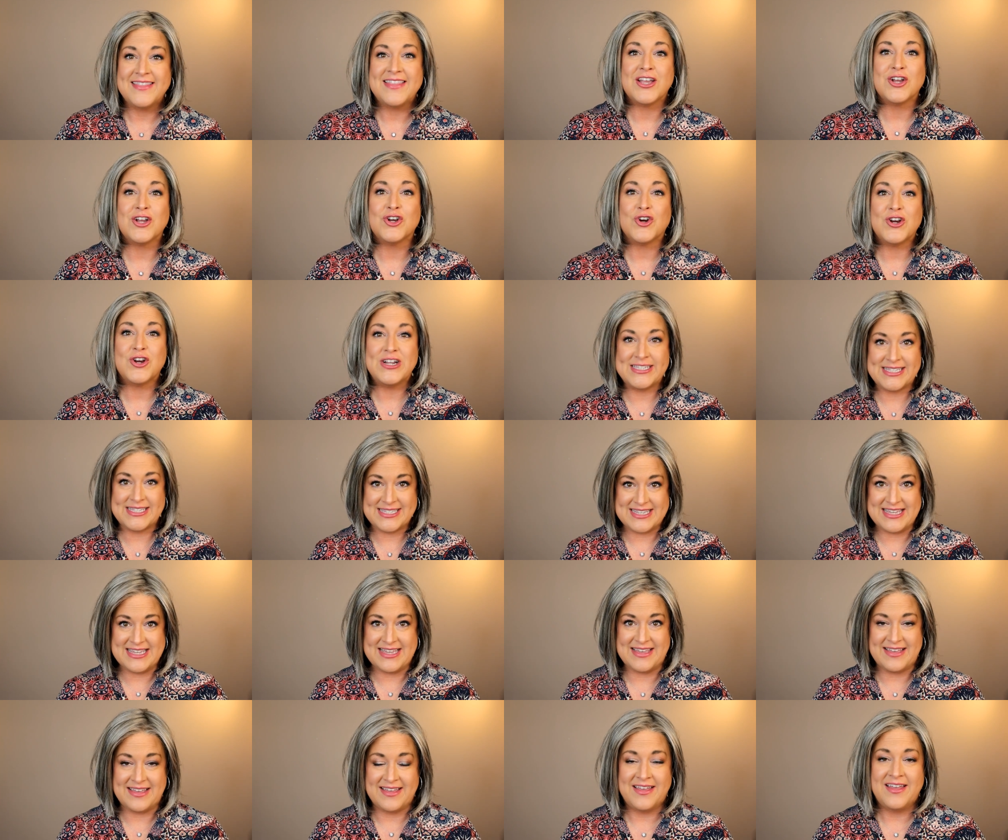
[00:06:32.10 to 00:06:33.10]
than
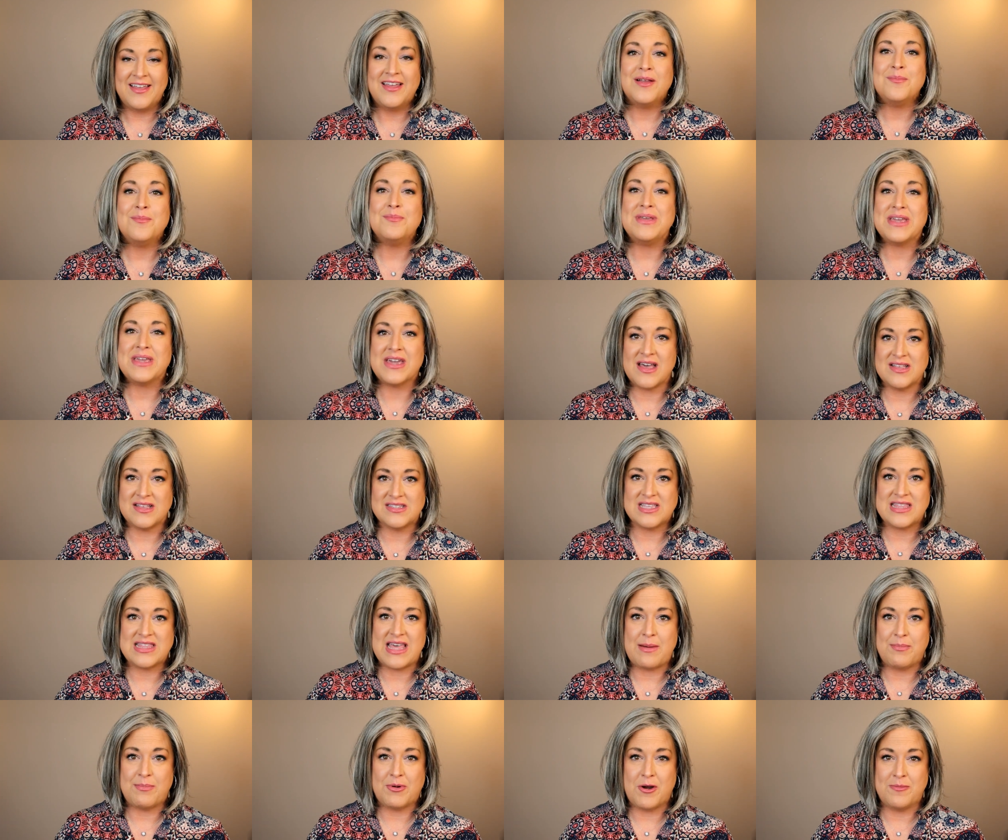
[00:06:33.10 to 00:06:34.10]
Kristi because
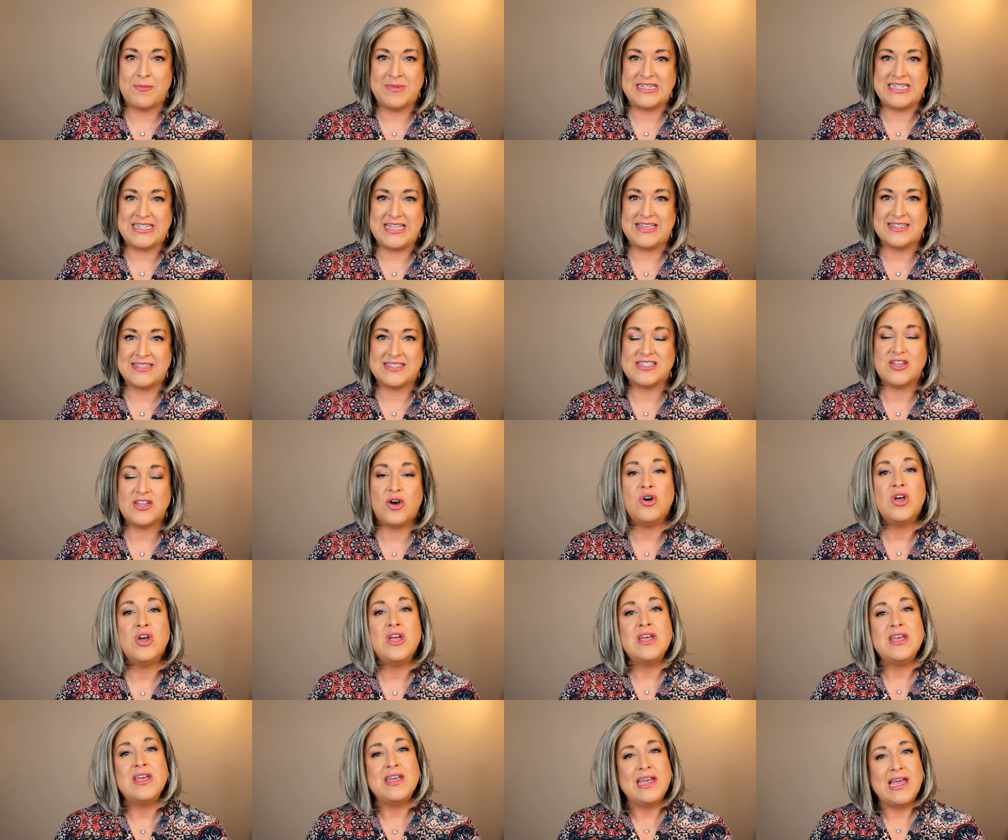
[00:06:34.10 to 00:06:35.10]
of that permatease. So
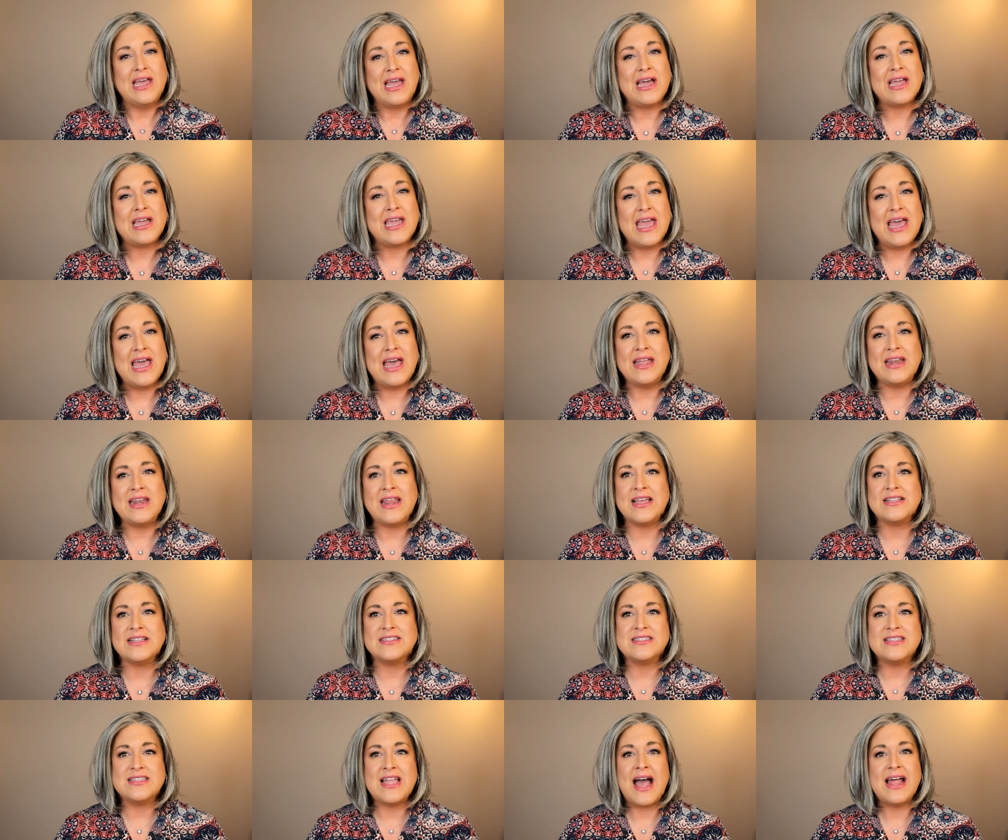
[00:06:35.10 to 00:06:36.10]
again,
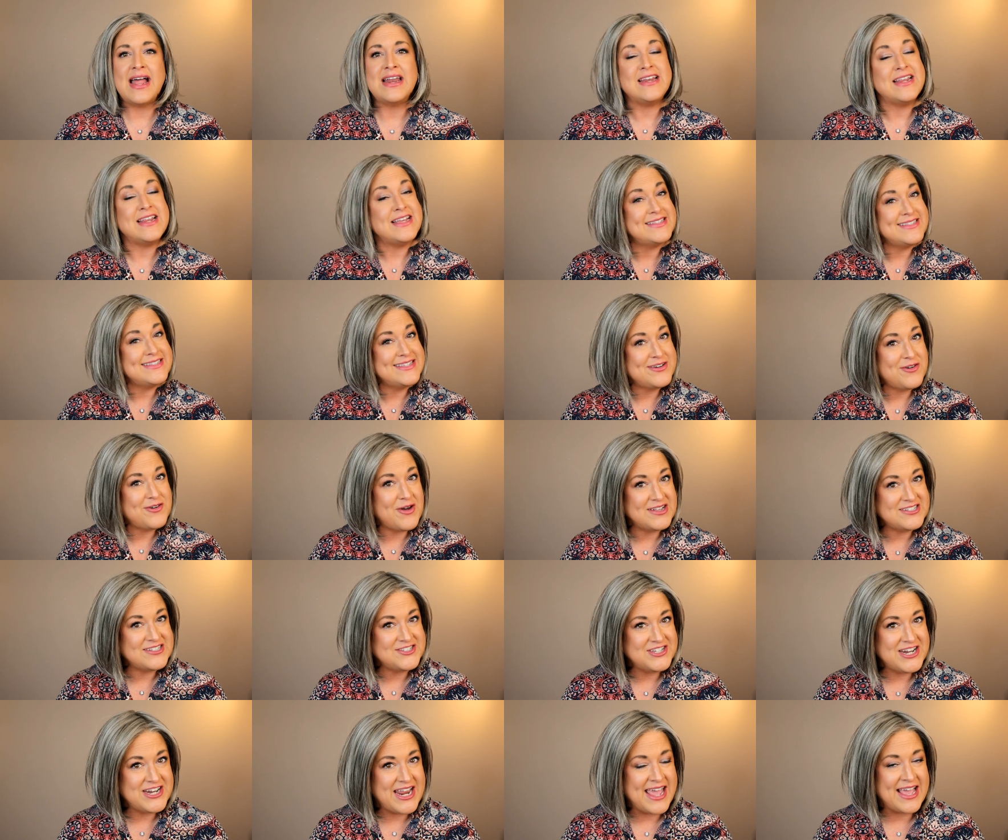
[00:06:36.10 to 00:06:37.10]
it's not an easy
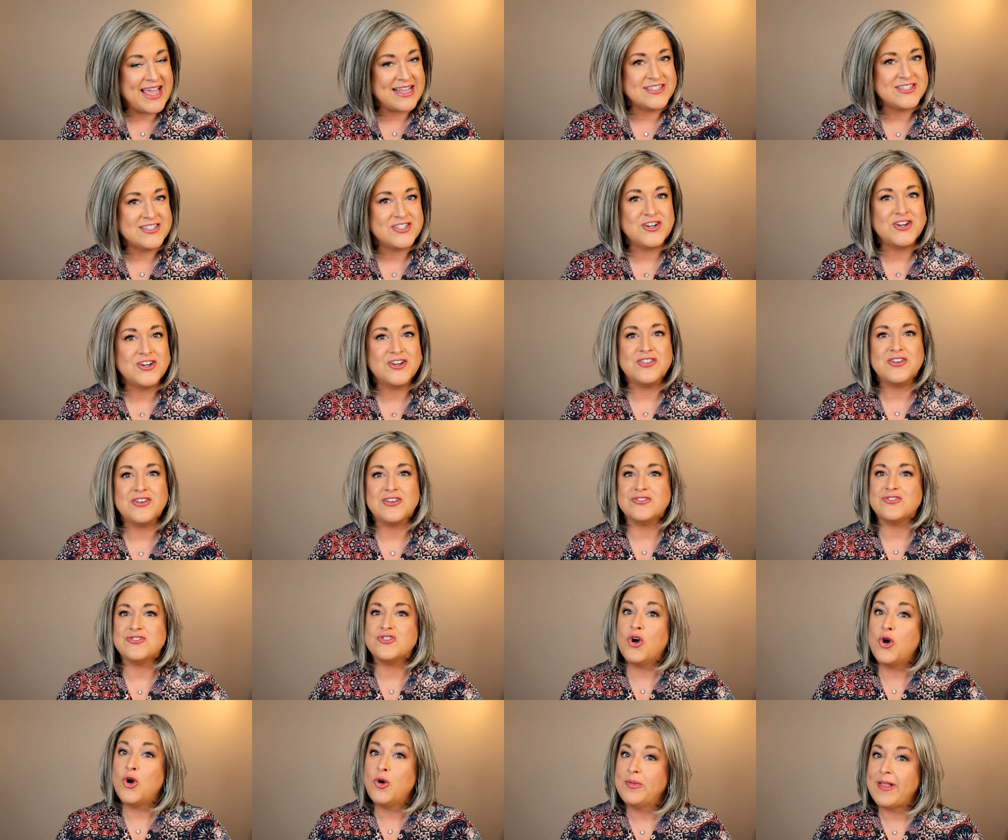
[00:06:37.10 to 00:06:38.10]
question to answer.
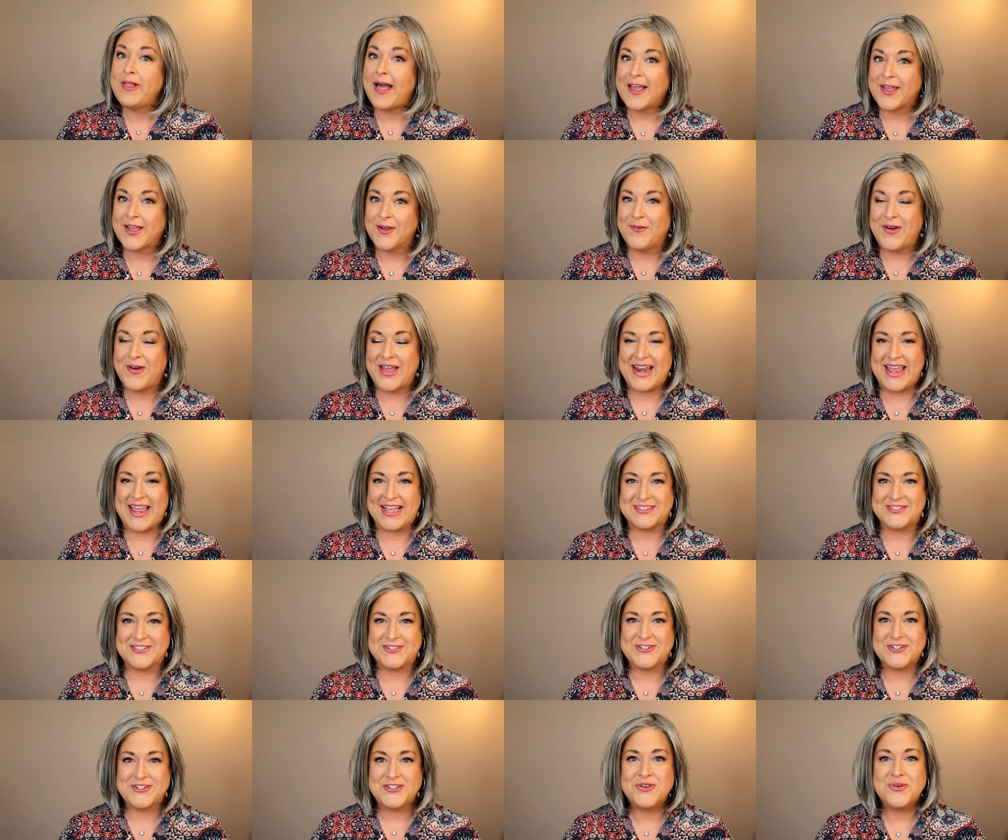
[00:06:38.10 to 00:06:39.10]
There's no black and white
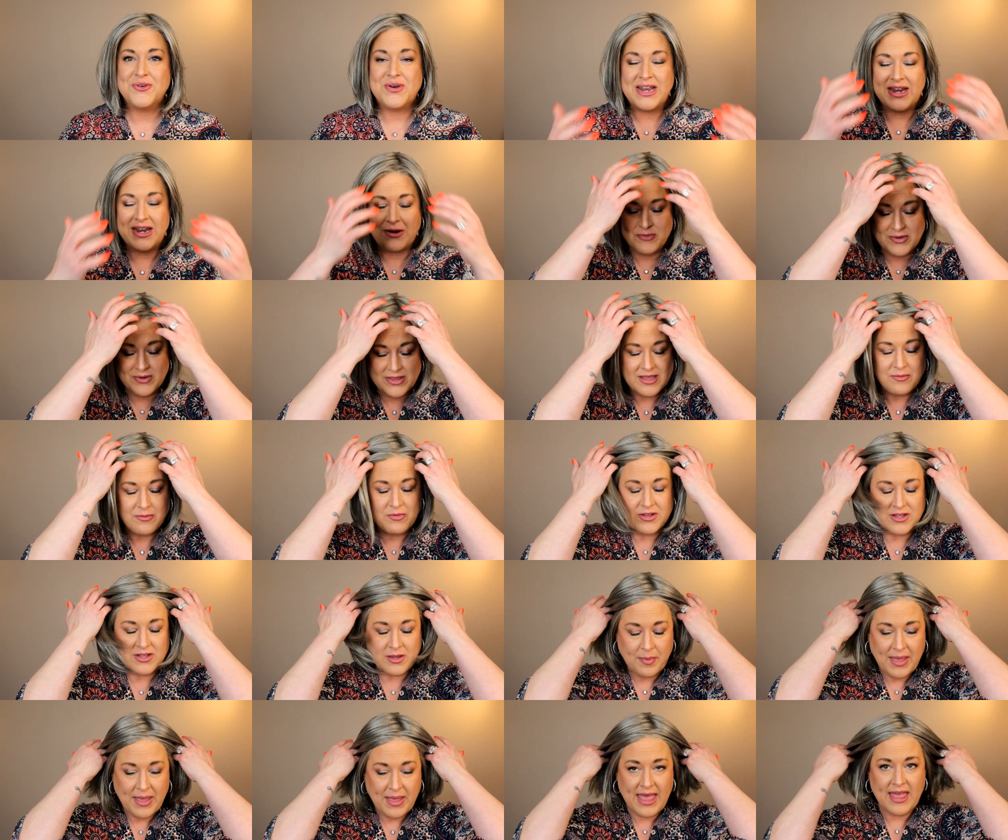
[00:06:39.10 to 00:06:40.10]
answer to it. It really
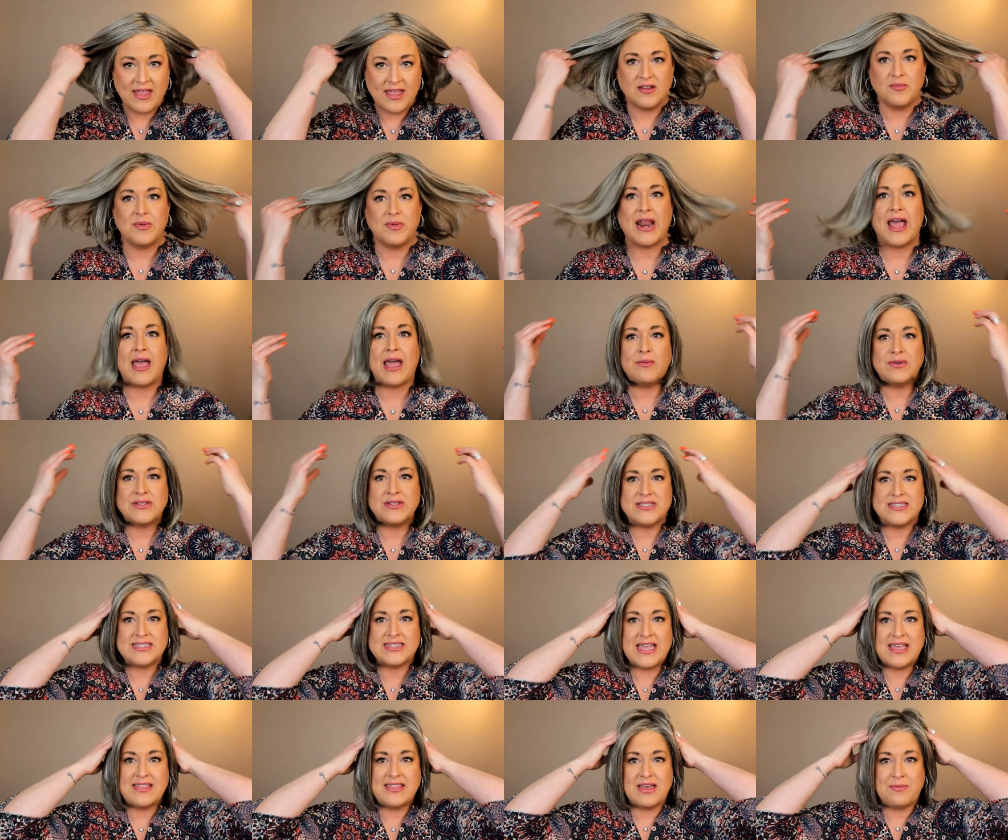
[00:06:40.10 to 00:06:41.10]
will depend, but I would
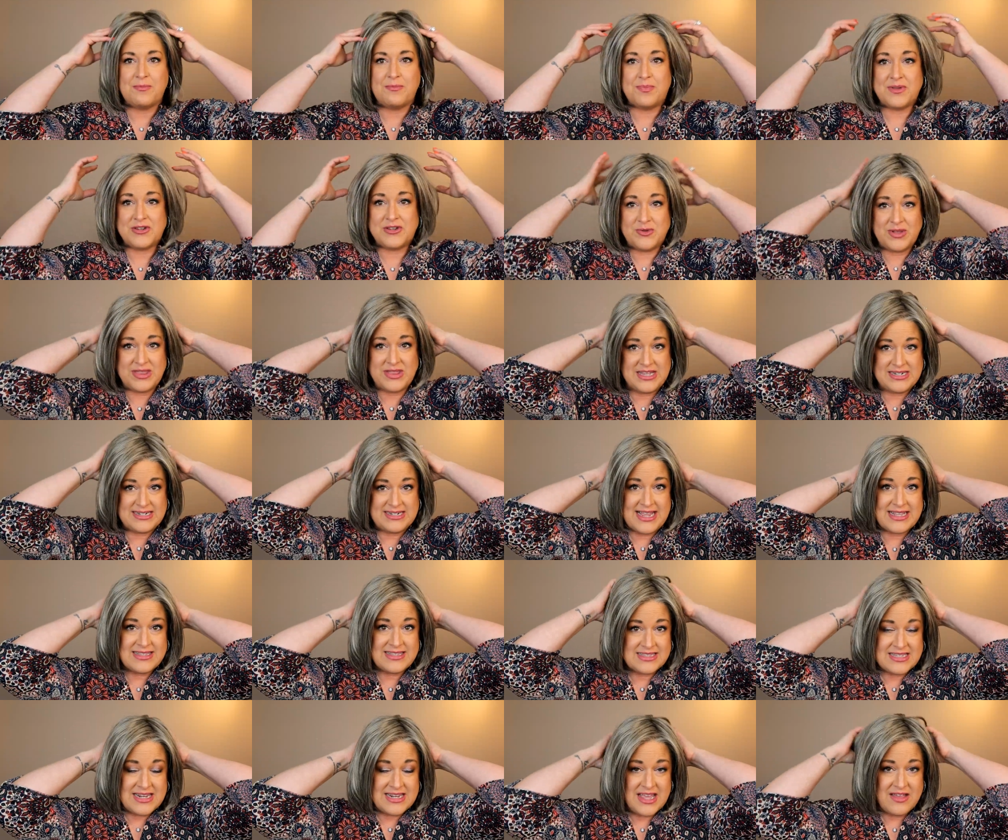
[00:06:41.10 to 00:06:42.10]
say that between the
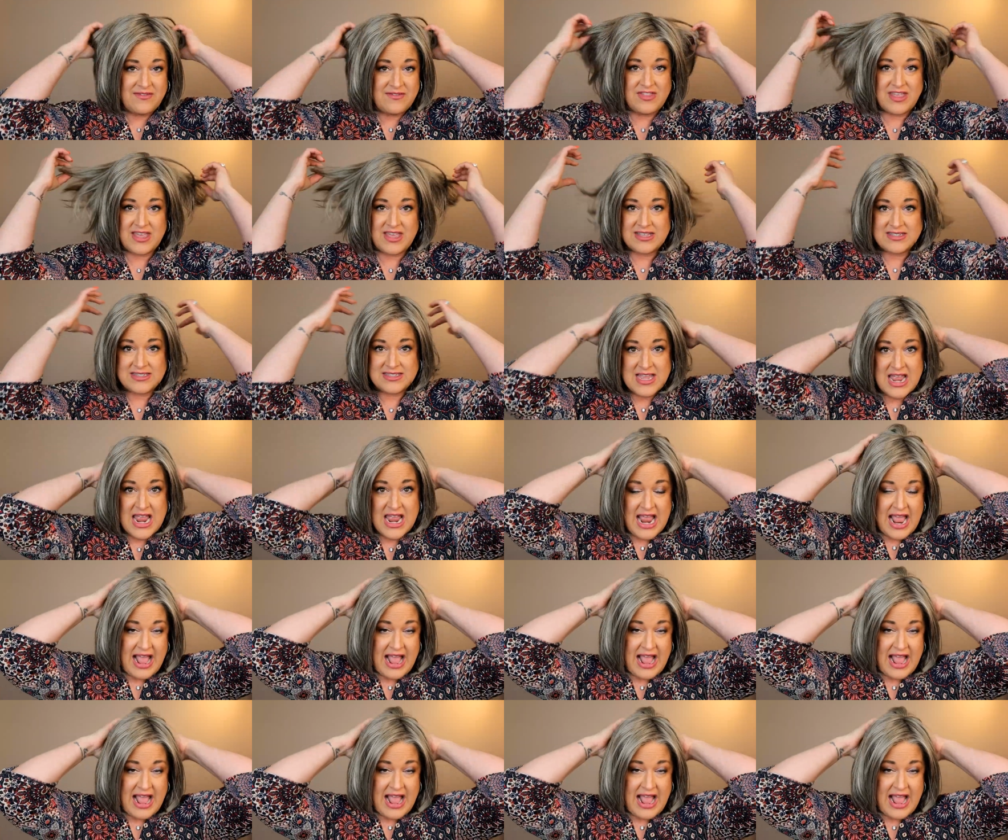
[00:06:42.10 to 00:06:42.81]
density of this